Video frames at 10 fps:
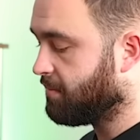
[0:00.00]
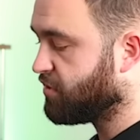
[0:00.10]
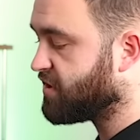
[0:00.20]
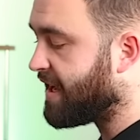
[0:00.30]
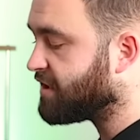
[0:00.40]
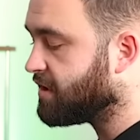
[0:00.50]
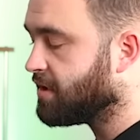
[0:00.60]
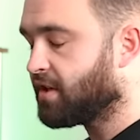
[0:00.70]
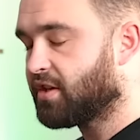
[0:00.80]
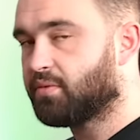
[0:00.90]

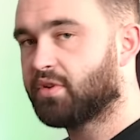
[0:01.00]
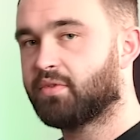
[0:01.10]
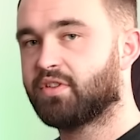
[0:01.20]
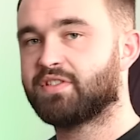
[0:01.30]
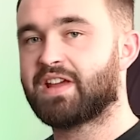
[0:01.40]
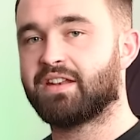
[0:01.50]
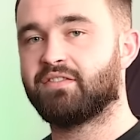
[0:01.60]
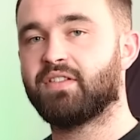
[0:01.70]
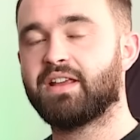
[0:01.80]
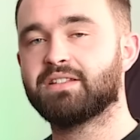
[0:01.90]
protection than you would with a
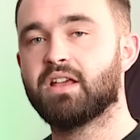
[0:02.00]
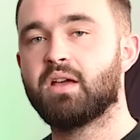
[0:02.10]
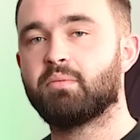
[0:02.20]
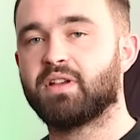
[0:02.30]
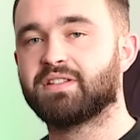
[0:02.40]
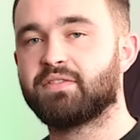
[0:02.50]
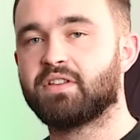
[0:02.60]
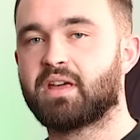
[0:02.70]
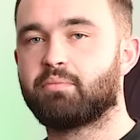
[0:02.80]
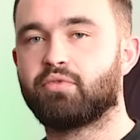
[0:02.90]
standard fleece, but it's
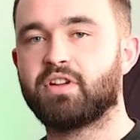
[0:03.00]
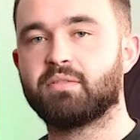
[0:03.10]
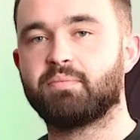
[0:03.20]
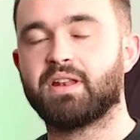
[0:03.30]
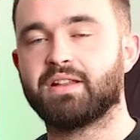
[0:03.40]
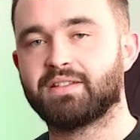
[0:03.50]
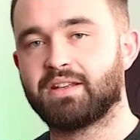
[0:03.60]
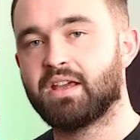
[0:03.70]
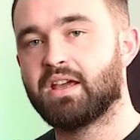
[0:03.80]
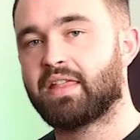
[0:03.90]
giving you that
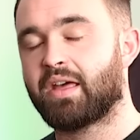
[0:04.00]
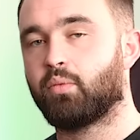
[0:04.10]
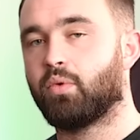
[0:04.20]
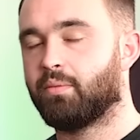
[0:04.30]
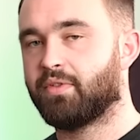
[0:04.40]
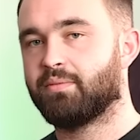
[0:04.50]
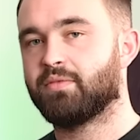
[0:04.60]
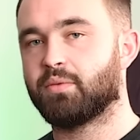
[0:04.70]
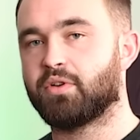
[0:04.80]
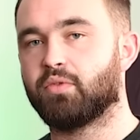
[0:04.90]
breathability and that warmth
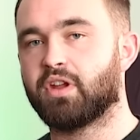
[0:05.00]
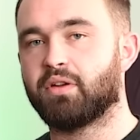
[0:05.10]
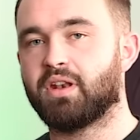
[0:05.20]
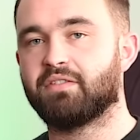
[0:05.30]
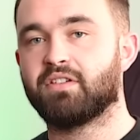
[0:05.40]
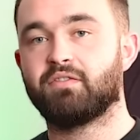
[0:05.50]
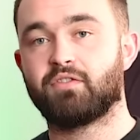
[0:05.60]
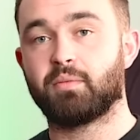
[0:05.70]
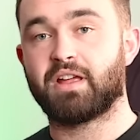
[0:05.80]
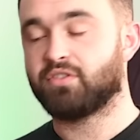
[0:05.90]
that we all know and love
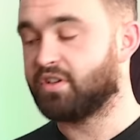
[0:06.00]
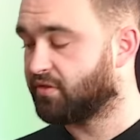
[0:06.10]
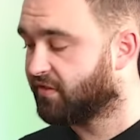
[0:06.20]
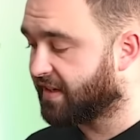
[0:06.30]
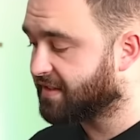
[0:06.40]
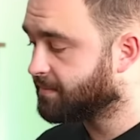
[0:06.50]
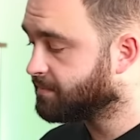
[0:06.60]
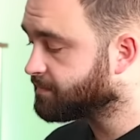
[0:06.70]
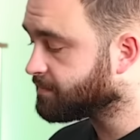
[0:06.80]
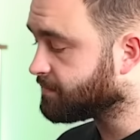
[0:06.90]
from that traditional fleece.
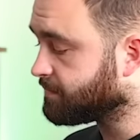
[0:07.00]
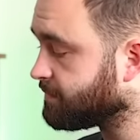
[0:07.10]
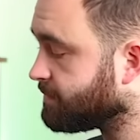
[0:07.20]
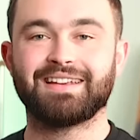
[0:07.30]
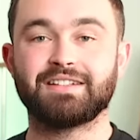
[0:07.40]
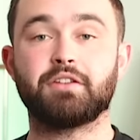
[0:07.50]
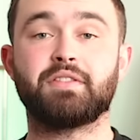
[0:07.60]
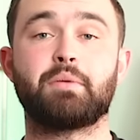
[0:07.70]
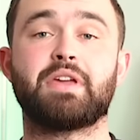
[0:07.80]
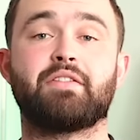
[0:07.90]
So
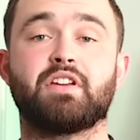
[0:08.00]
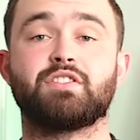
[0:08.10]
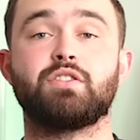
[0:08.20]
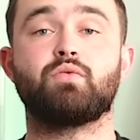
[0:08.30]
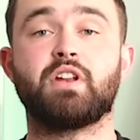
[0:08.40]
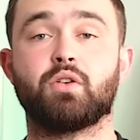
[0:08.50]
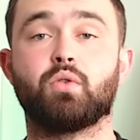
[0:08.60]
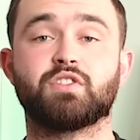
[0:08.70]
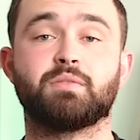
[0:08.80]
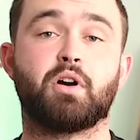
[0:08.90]
there we have it, 2 really
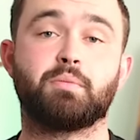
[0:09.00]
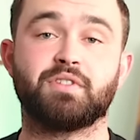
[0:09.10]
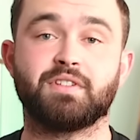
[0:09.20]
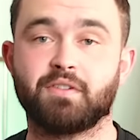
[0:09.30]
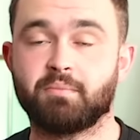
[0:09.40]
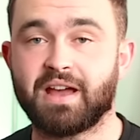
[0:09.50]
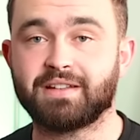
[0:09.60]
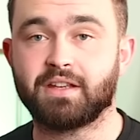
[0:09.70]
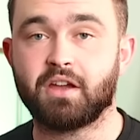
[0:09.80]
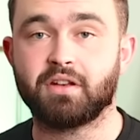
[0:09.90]
awesome options from
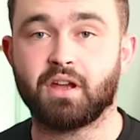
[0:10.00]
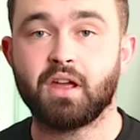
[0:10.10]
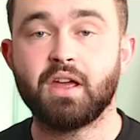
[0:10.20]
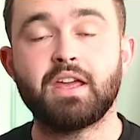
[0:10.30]
Patagonia.